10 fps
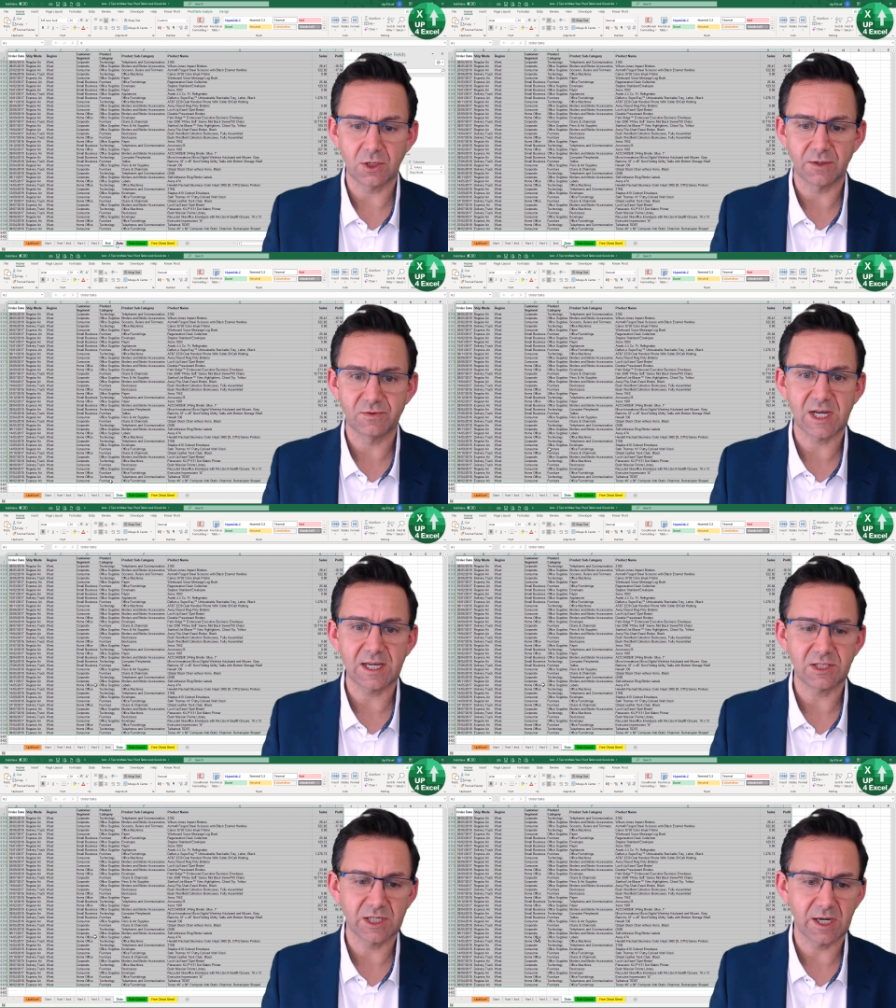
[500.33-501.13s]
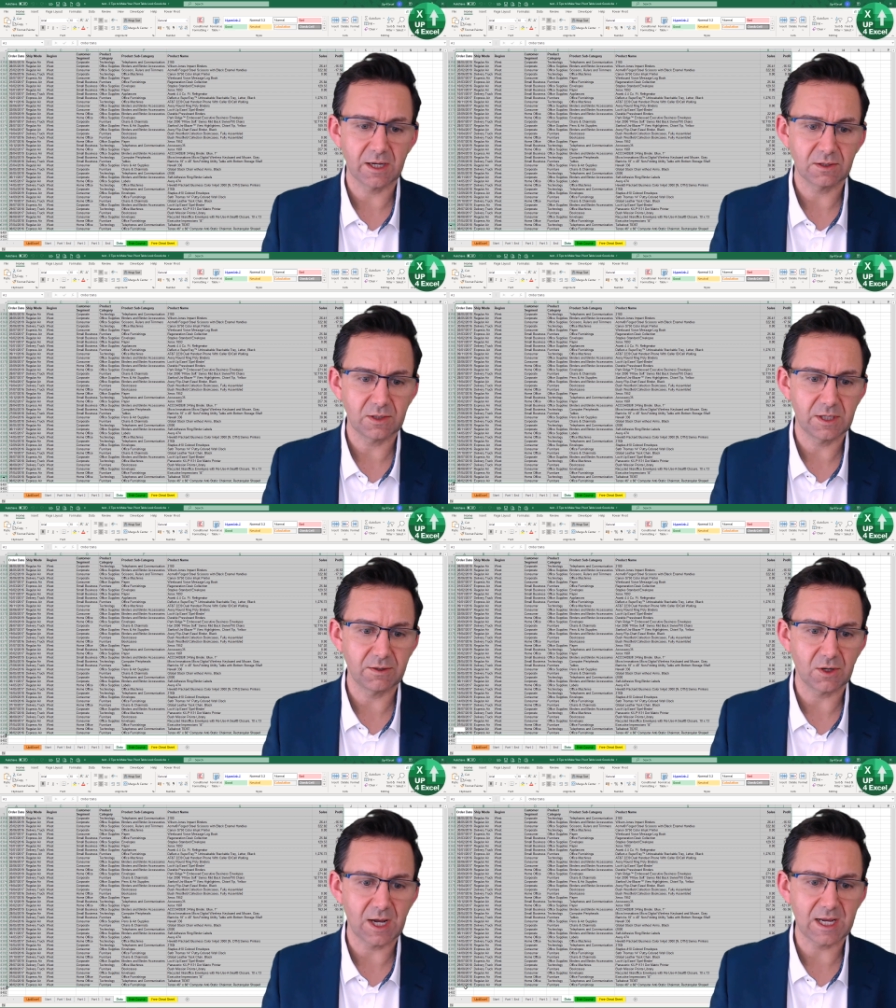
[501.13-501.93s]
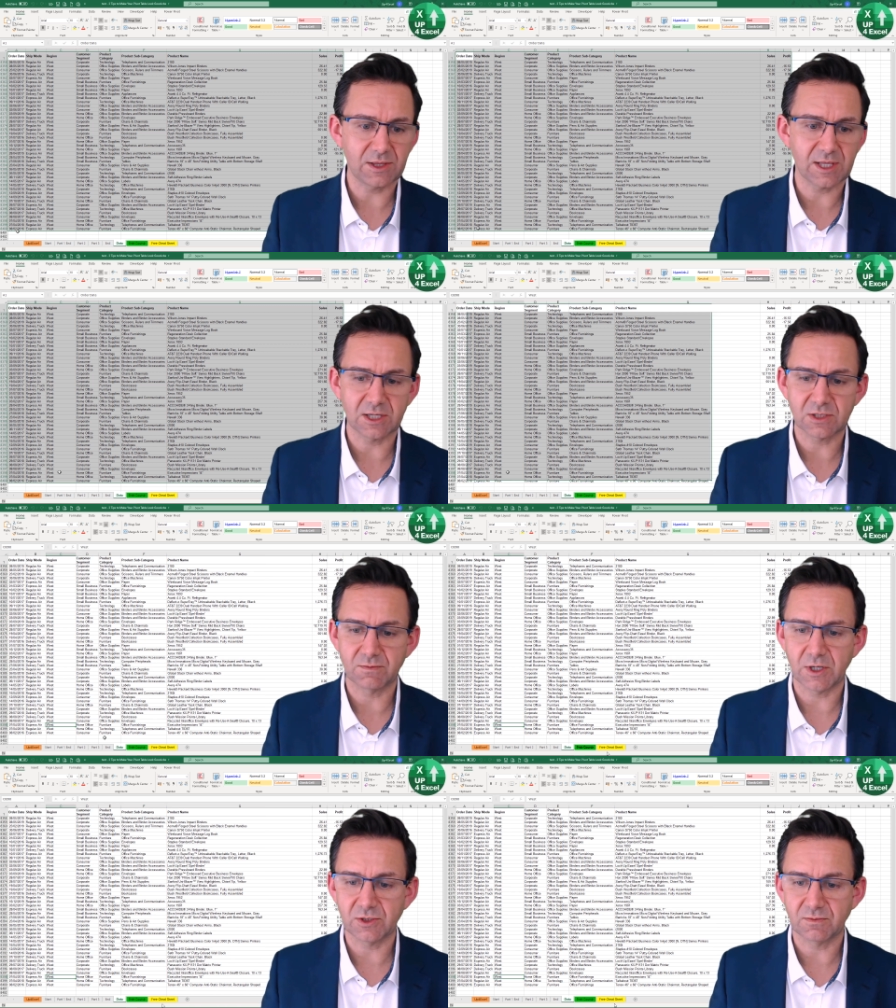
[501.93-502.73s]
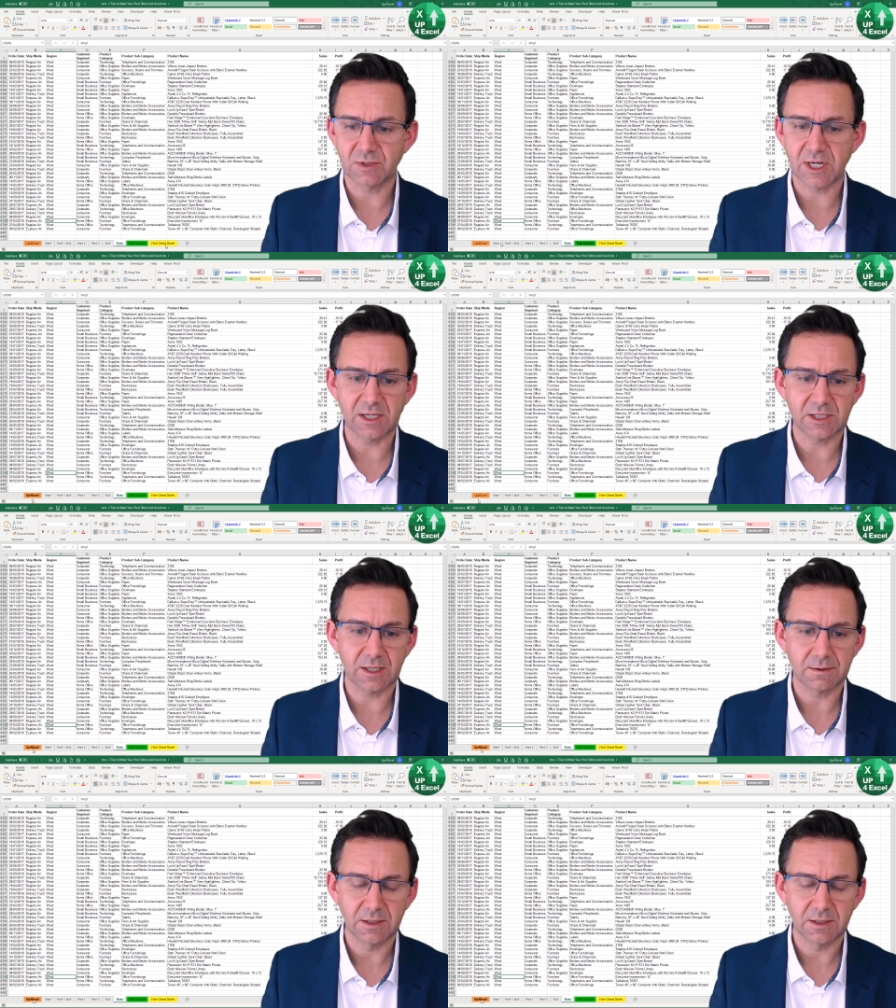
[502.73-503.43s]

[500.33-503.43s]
lot of data, you know, you've got eight thousand rows of data.